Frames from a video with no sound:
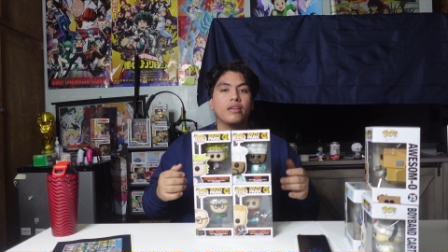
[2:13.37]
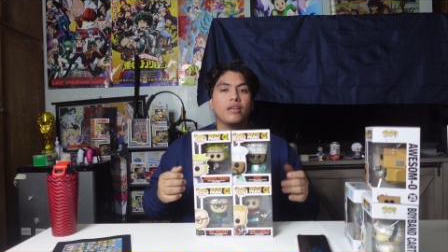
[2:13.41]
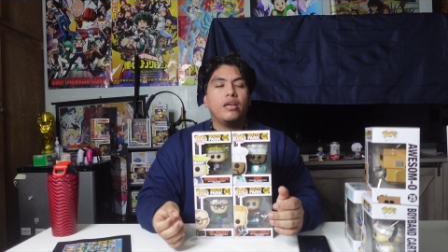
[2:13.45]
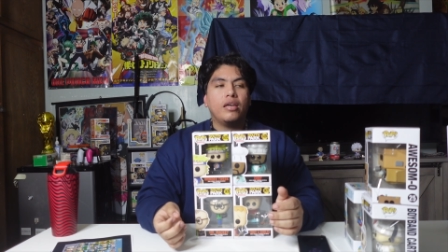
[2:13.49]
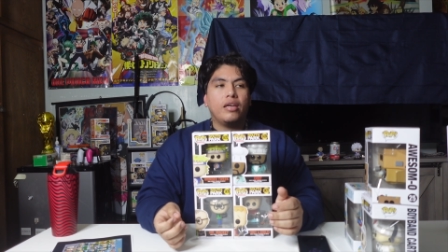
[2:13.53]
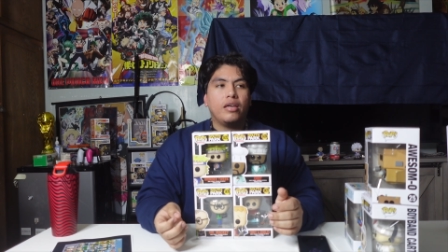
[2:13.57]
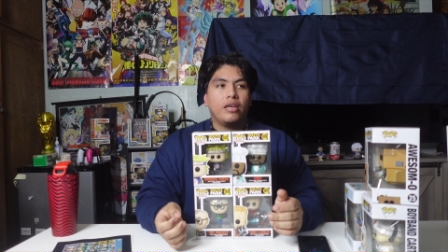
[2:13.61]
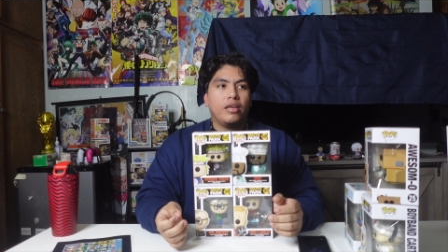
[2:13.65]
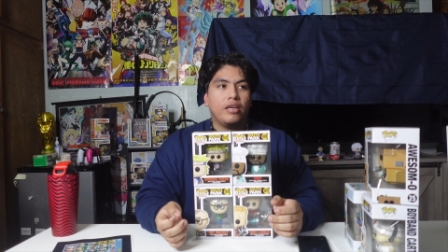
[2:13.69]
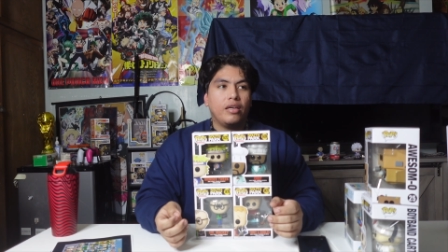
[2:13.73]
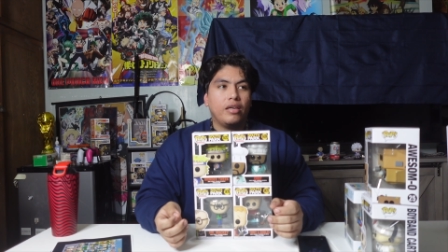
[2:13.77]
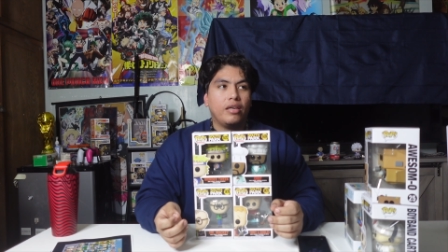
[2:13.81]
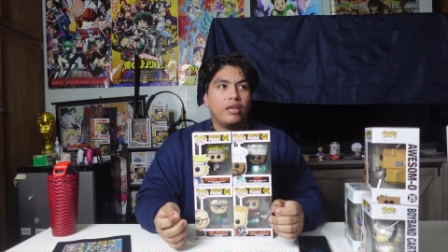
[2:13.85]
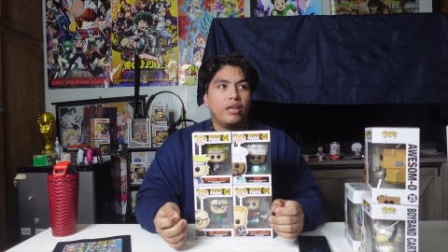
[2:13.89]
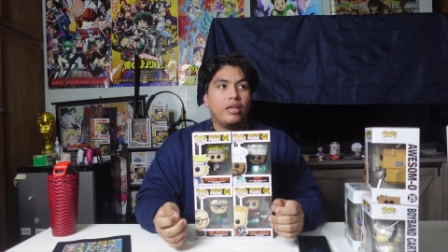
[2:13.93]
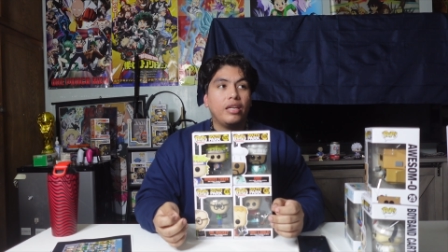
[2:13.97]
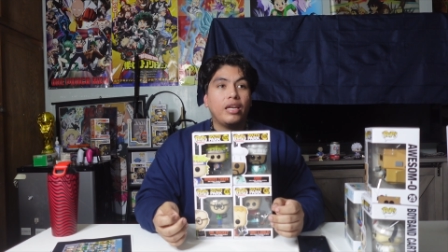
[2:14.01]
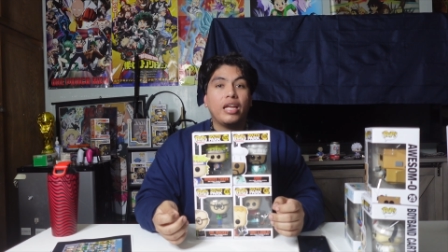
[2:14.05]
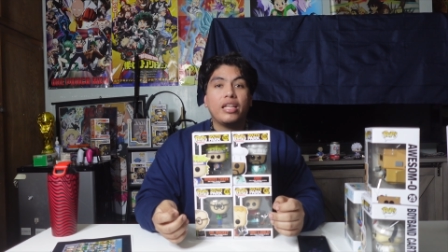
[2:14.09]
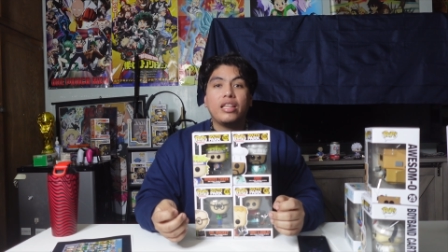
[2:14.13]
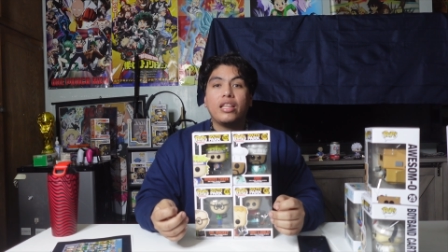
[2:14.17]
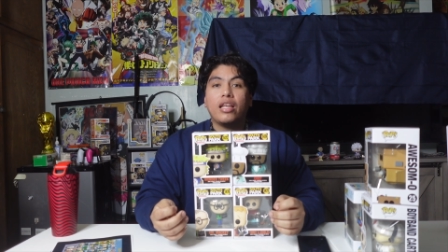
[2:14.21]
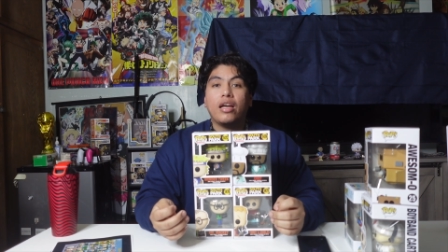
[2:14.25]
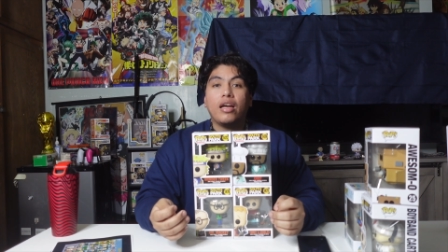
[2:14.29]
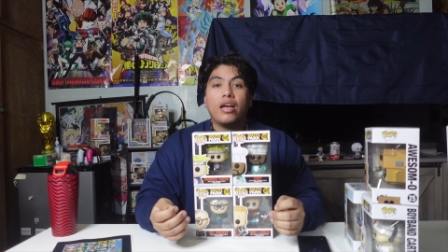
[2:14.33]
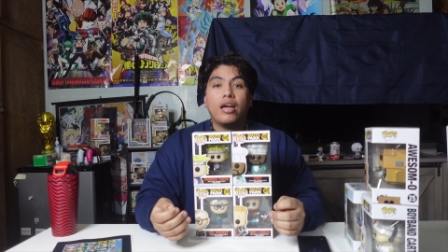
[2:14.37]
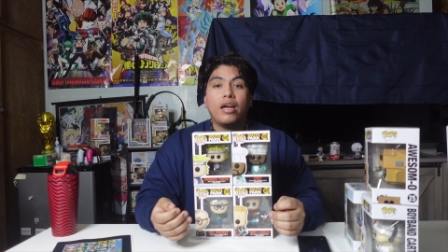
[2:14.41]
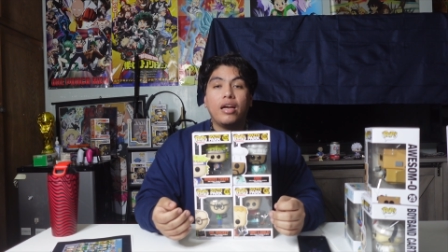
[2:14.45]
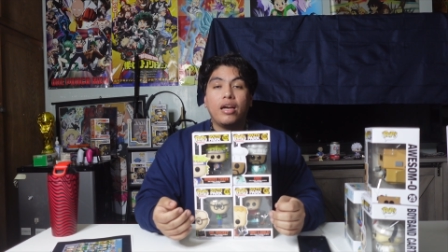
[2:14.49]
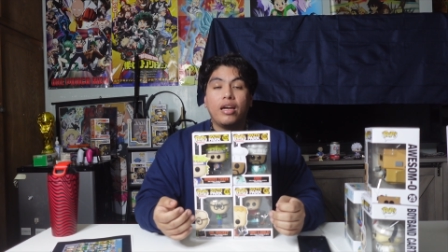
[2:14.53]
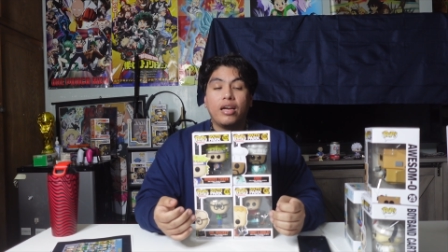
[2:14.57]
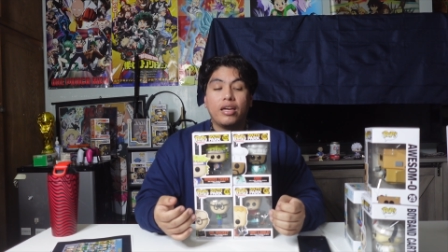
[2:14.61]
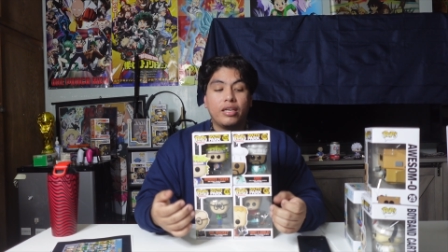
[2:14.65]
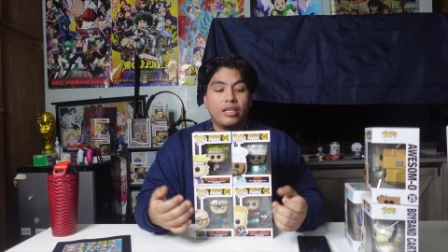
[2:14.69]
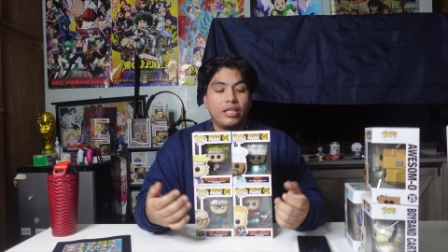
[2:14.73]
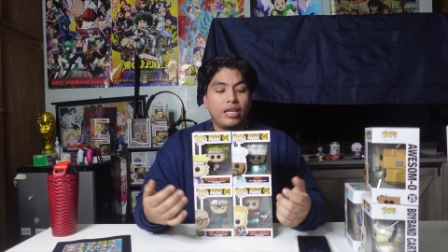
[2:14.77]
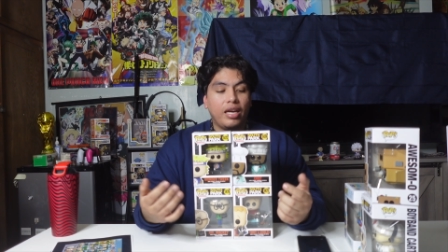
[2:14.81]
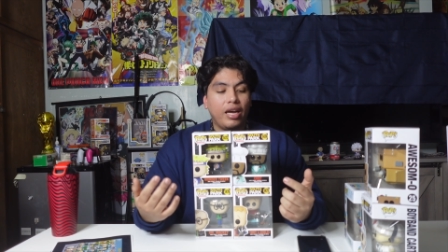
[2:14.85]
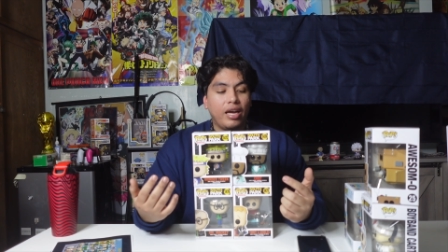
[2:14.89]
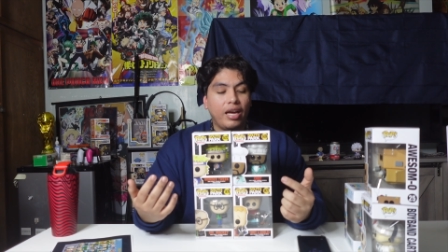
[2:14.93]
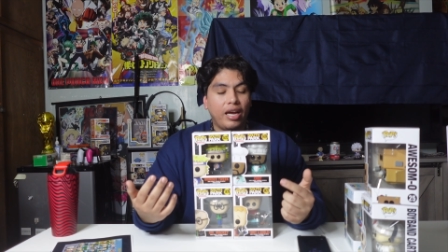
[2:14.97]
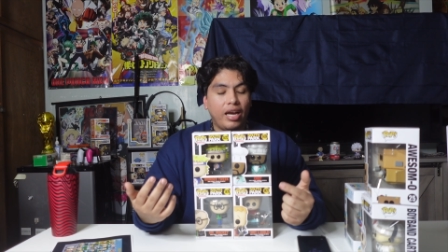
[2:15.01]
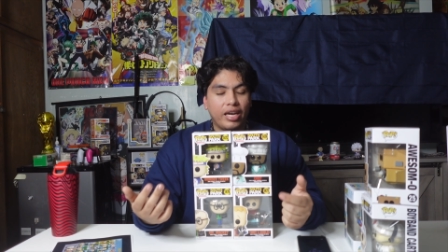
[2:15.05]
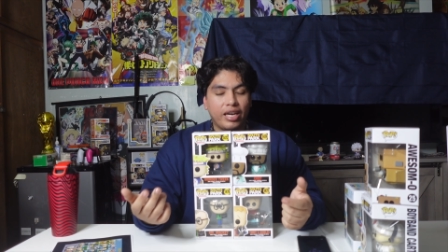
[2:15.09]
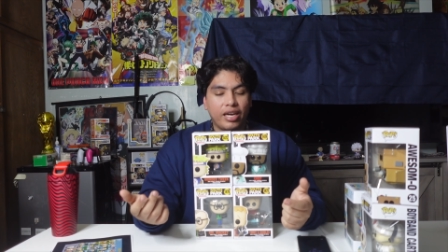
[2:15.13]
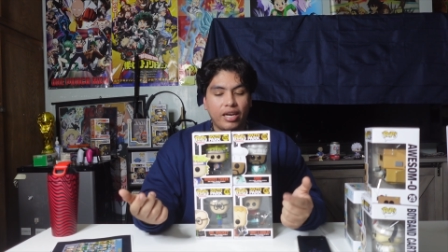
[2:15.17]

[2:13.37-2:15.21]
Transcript: Uh, and I thought, because I,